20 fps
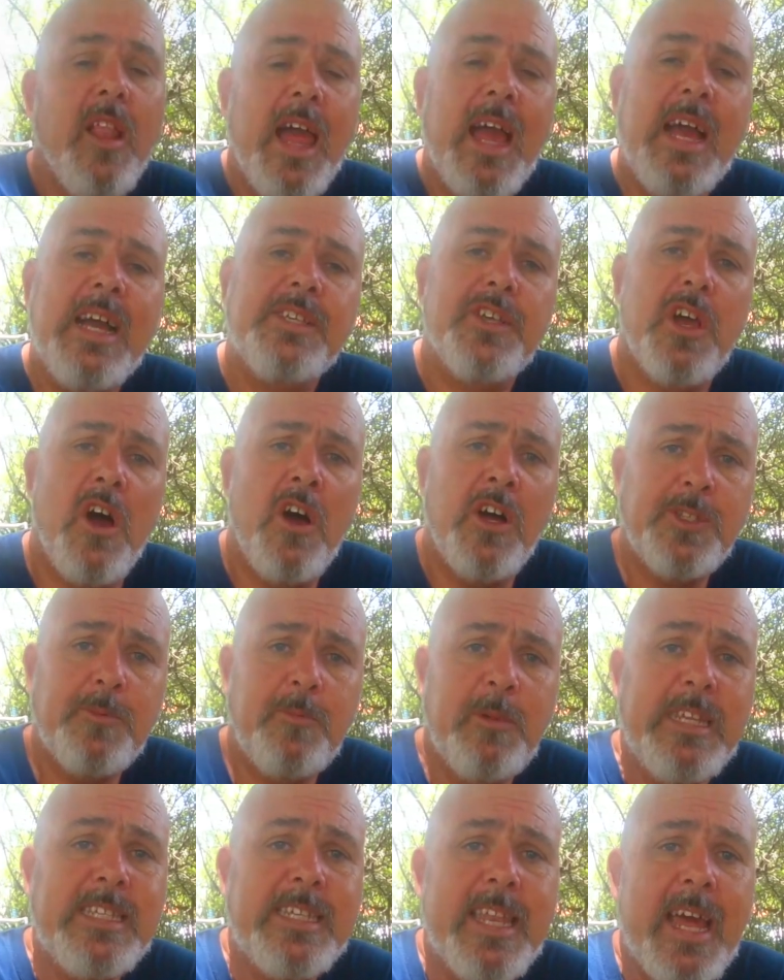has asked
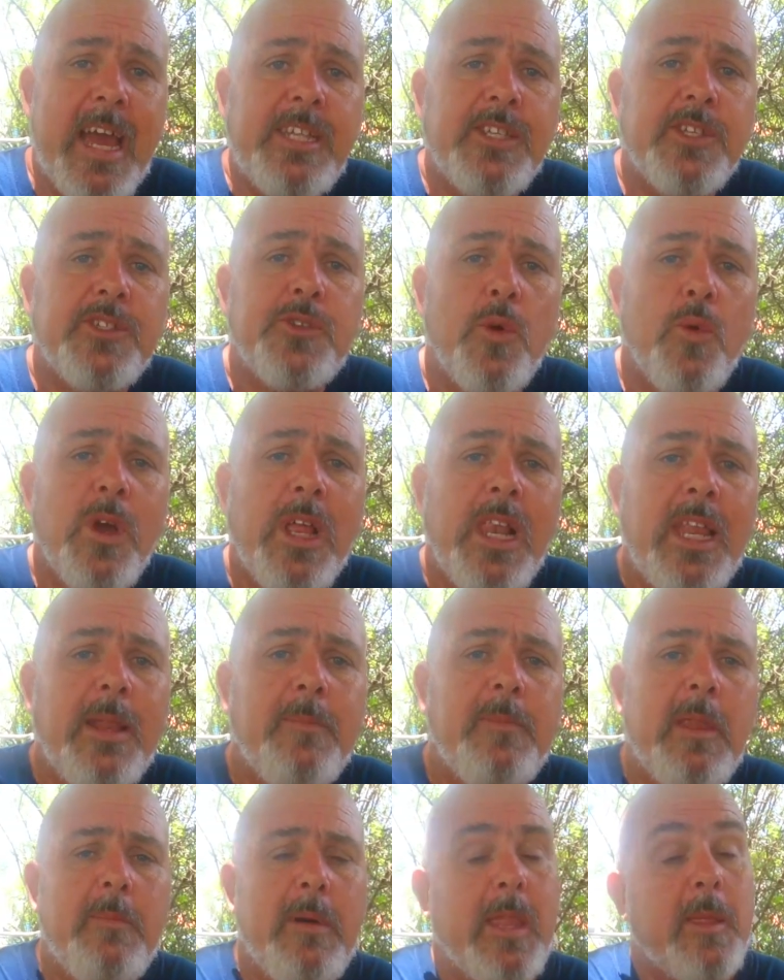me today to talk a
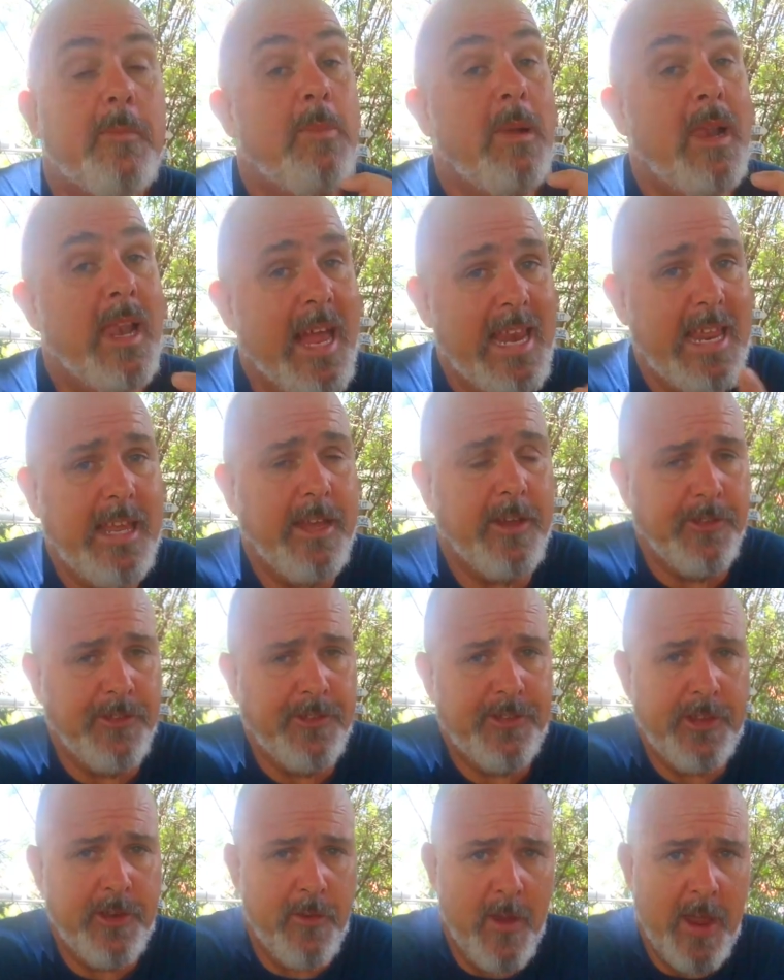little bit about the planning
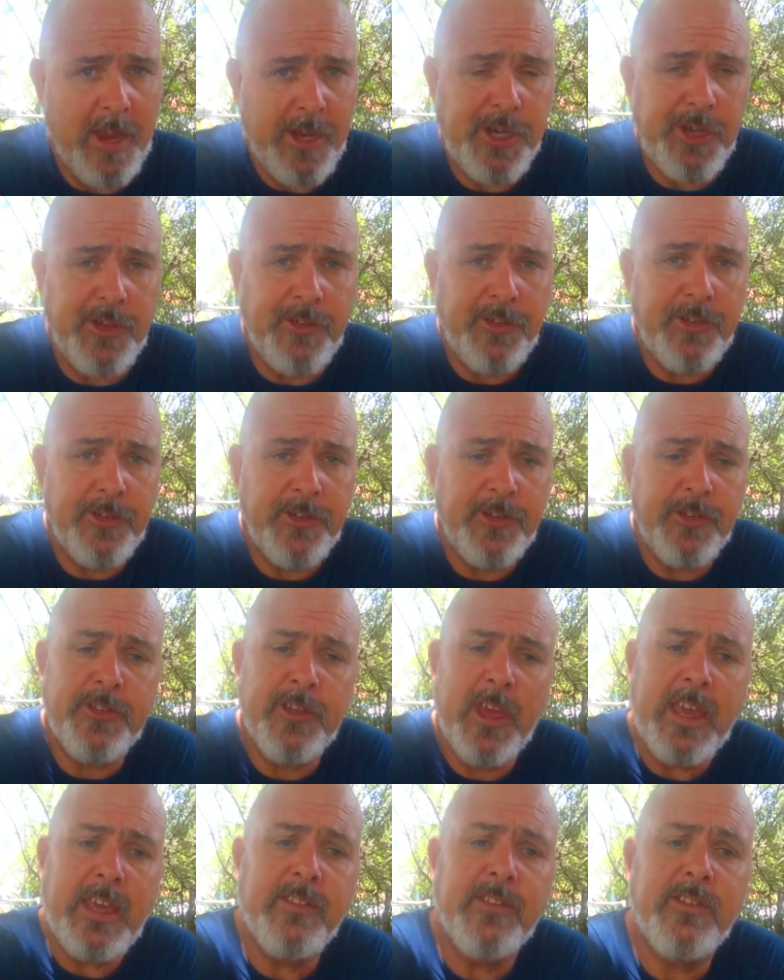considerations you should
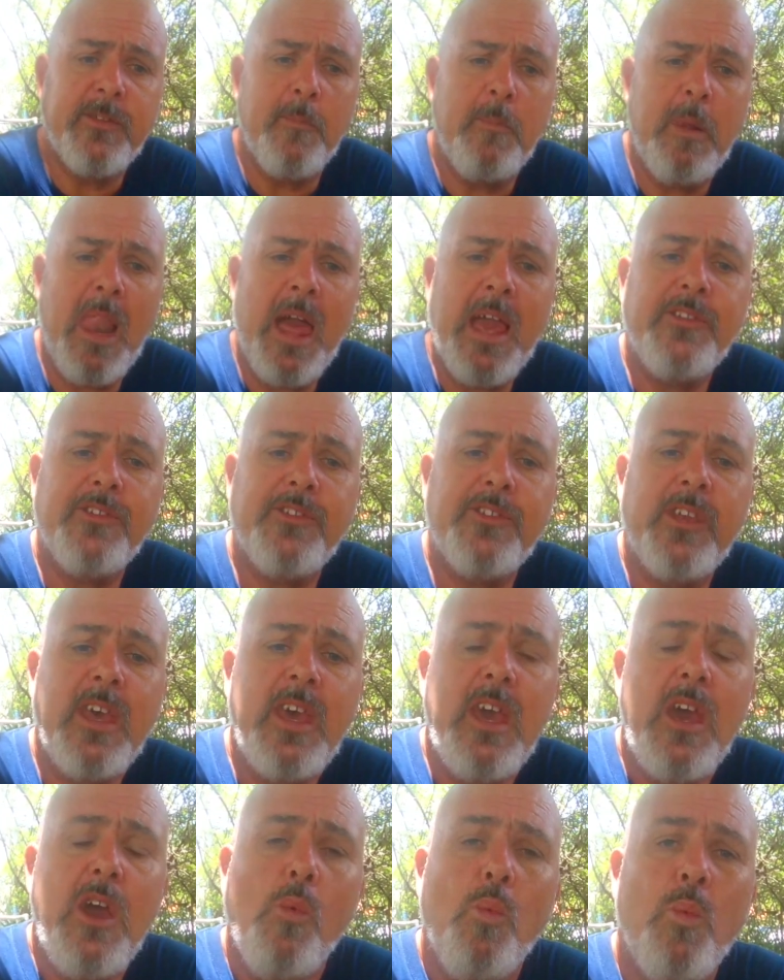take into place
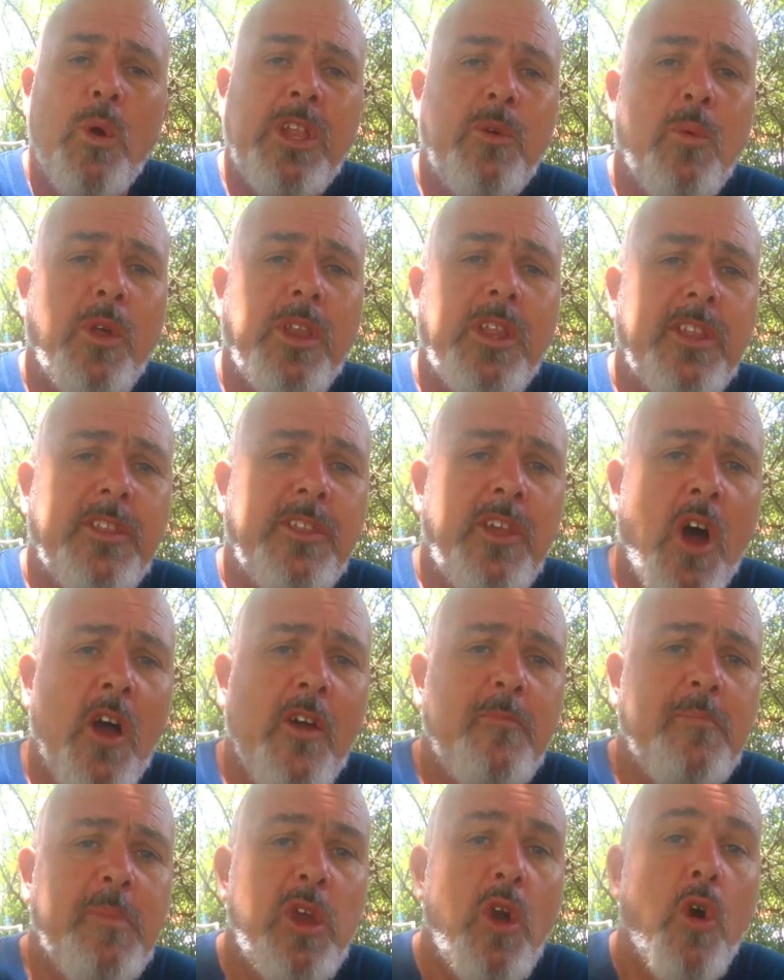when you want to
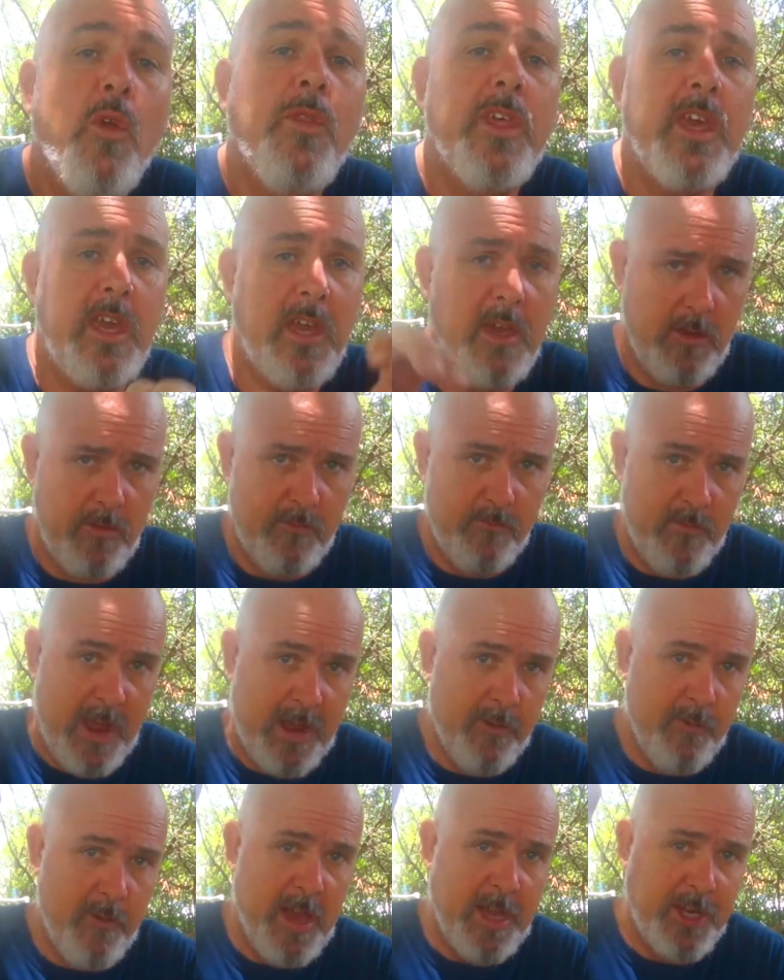dive beyond the
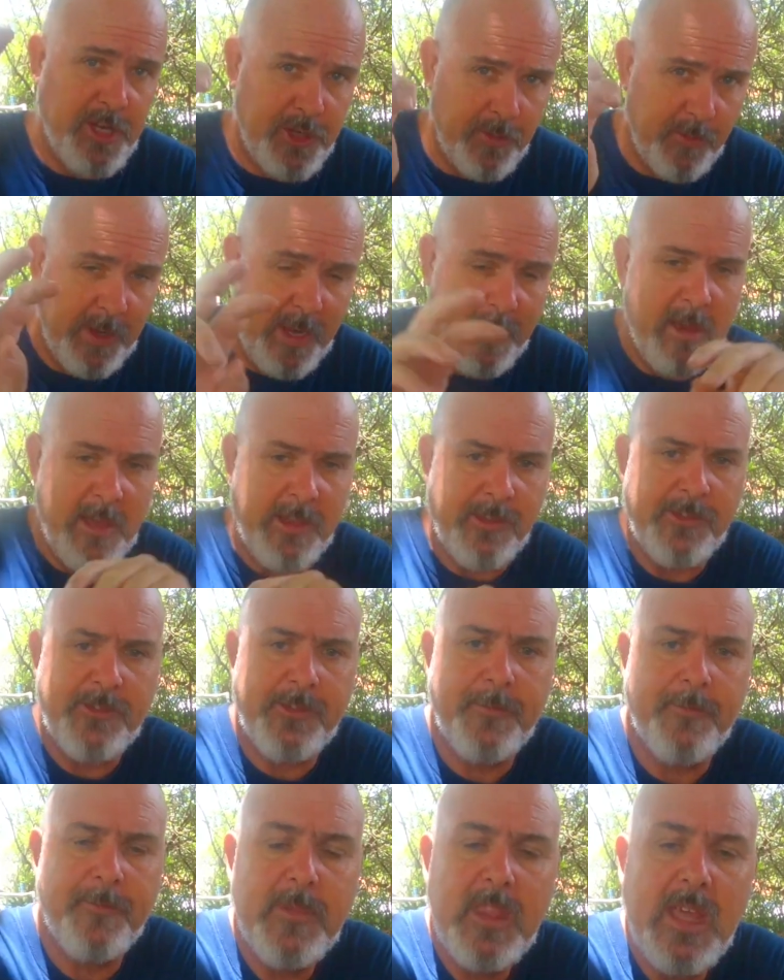recreational limits.